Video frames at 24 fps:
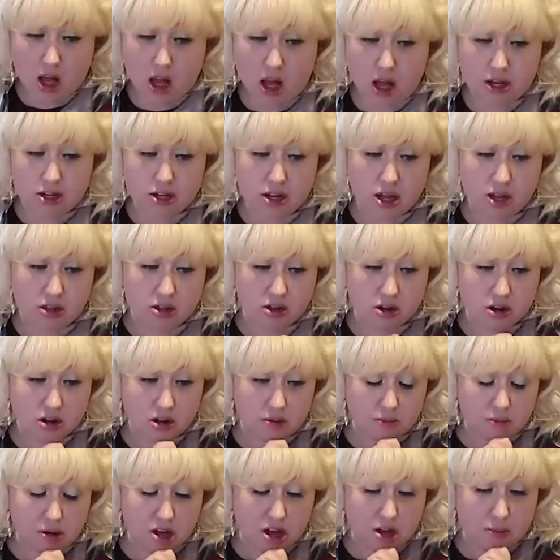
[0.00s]

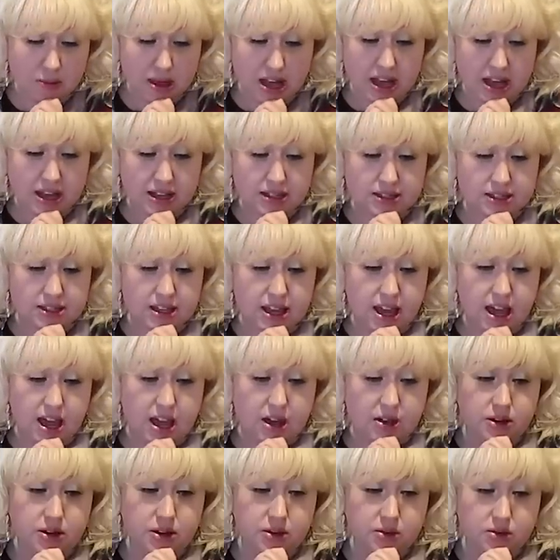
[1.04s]
Another mom asked,
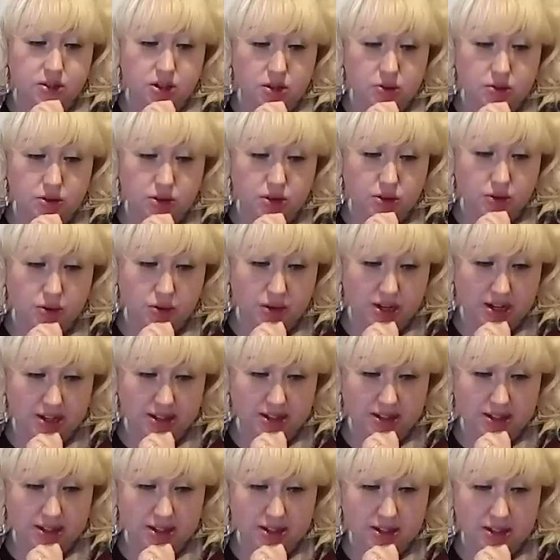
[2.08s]
how do you deal with
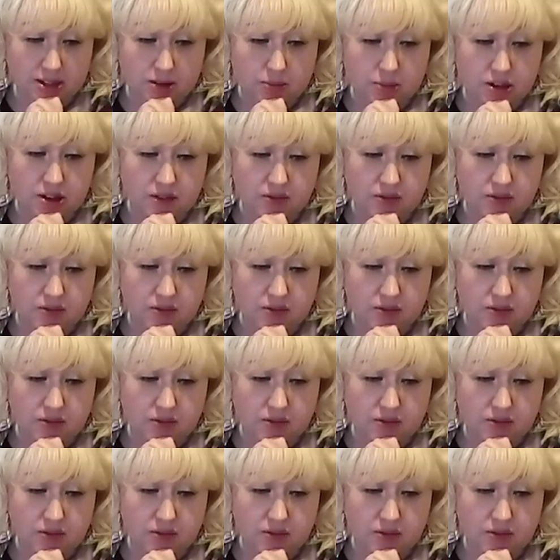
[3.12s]
criticism?